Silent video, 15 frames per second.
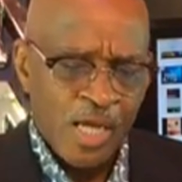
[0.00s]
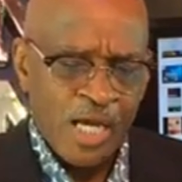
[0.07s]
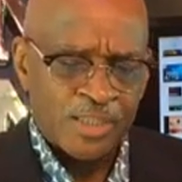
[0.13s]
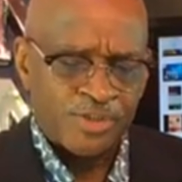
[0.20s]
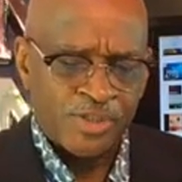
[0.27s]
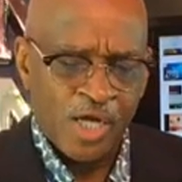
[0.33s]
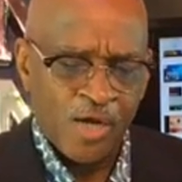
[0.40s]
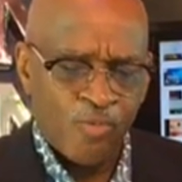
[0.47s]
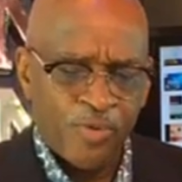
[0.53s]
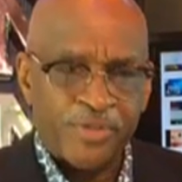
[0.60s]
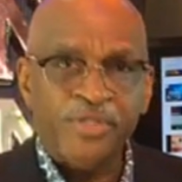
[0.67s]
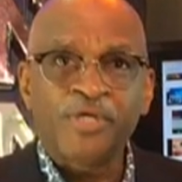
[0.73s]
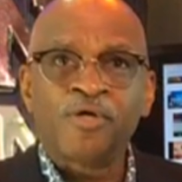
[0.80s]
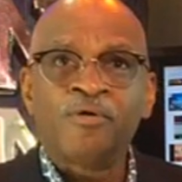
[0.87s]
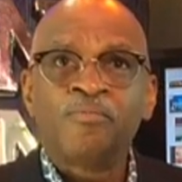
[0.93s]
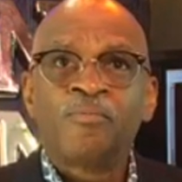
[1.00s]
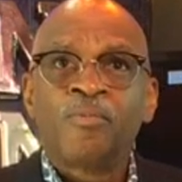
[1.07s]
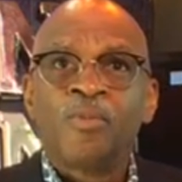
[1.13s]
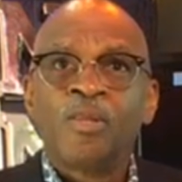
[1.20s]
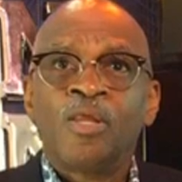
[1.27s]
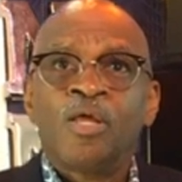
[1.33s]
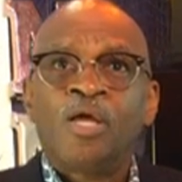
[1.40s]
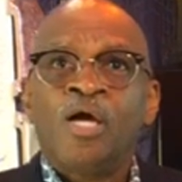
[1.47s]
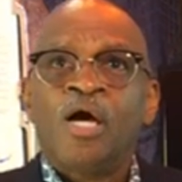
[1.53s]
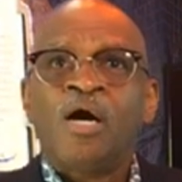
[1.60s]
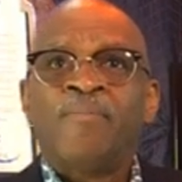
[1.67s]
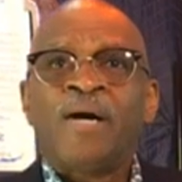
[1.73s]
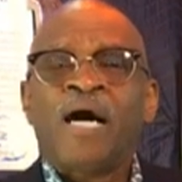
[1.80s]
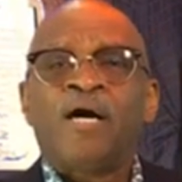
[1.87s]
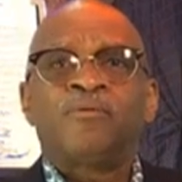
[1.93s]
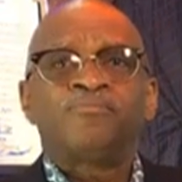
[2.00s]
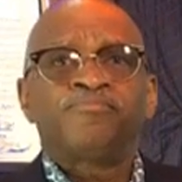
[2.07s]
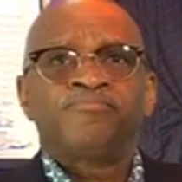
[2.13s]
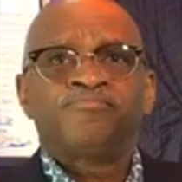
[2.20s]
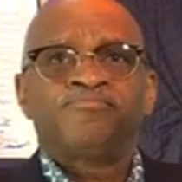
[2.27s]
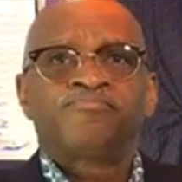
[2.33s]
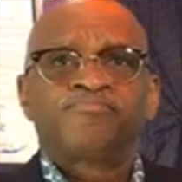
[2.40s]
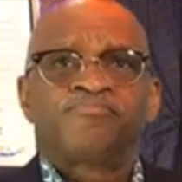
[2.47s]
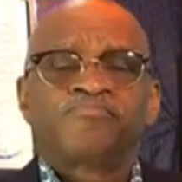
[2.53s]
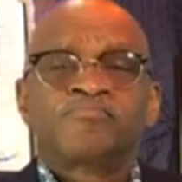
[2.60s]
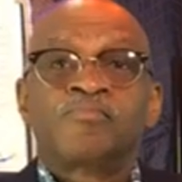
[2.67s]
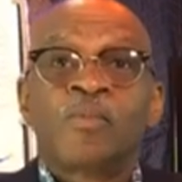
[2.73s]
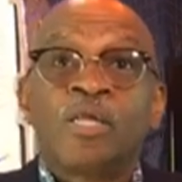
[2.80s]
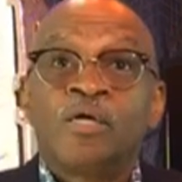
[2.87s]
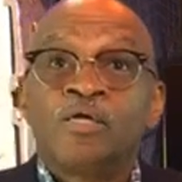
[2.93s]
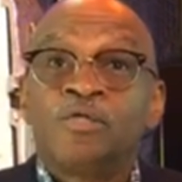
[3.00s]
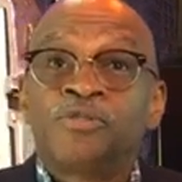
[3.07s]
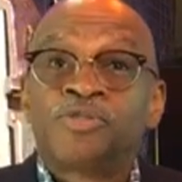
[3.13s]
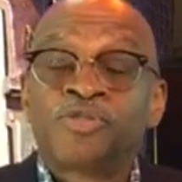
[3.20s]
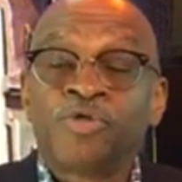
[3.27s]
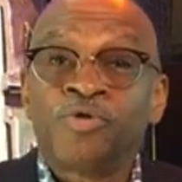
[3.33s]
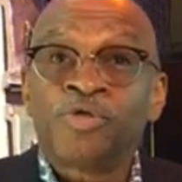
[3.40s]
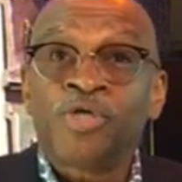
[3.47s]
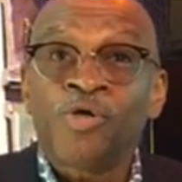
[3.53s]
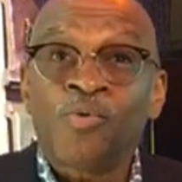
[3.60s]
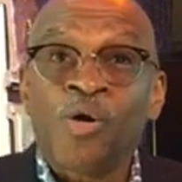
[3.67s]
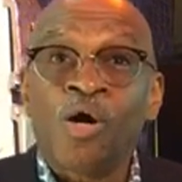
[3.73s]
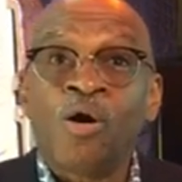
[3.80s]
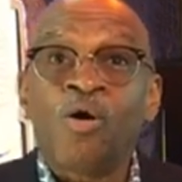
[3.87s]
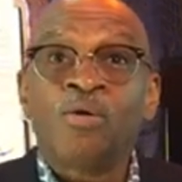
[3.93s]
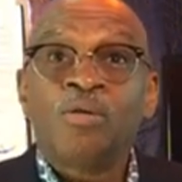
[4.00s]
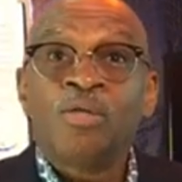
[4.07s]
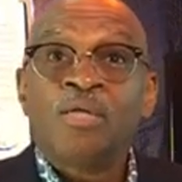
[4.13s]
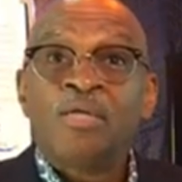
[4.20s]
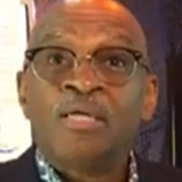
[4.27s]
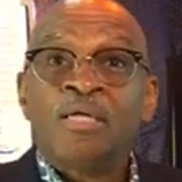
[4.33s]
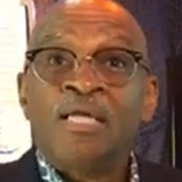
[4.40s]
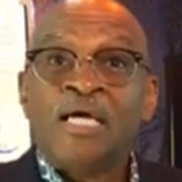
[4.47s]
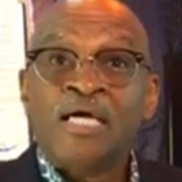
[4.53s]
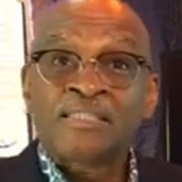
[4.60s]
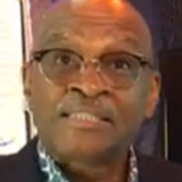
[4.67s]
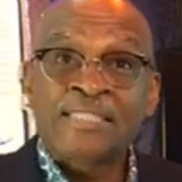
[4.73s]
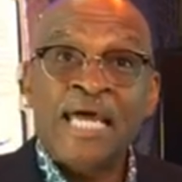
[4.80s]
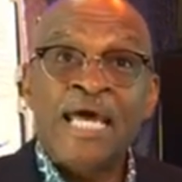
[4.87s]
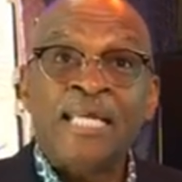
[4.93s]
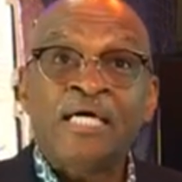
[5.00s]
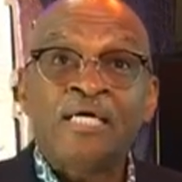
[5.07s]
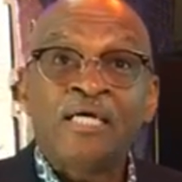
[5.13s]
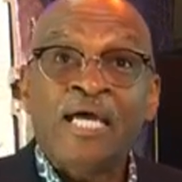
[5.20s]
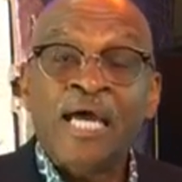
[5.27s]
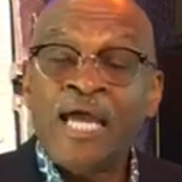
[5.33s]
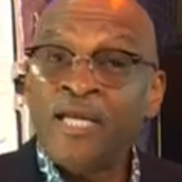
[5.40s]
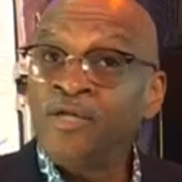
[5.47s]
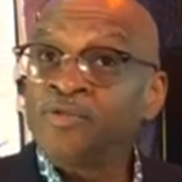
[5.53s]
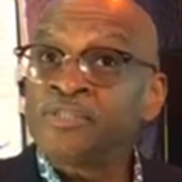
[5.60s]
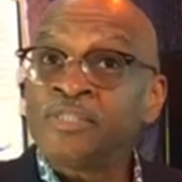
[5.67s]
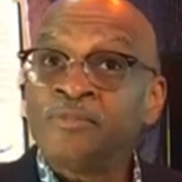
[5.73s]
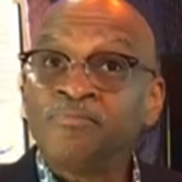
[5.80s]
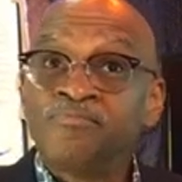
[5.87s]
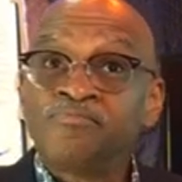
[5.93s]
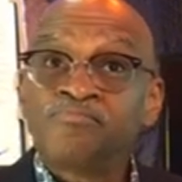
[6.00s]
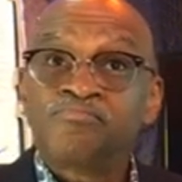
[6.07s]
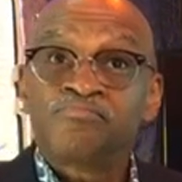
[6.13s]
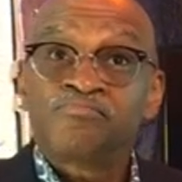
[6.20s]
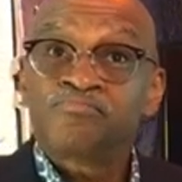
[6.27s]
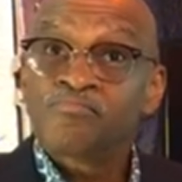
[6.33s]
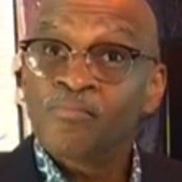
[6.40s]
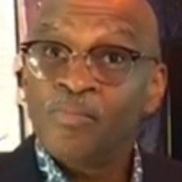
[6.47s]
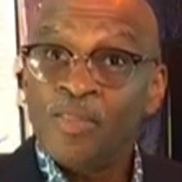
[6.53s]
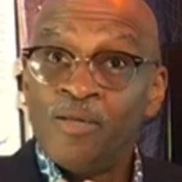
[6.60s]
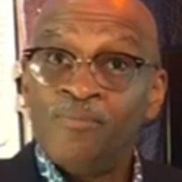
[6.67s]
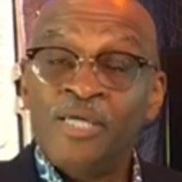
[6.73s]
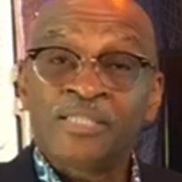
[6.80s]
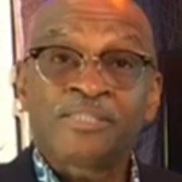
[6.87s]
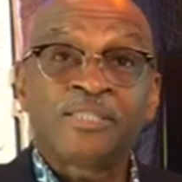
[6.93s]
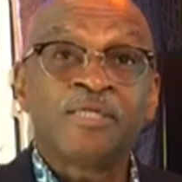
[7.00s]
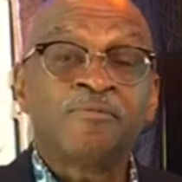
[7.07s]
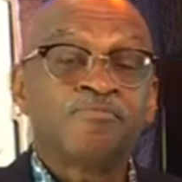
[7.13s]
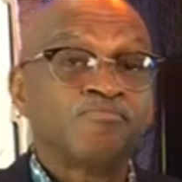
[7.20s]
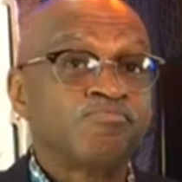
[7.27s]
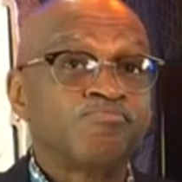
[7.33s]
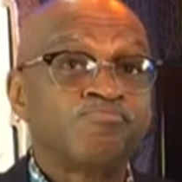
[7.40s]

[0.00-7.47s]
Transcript: I share it with you about two-year-old Hosanna Anderson missing.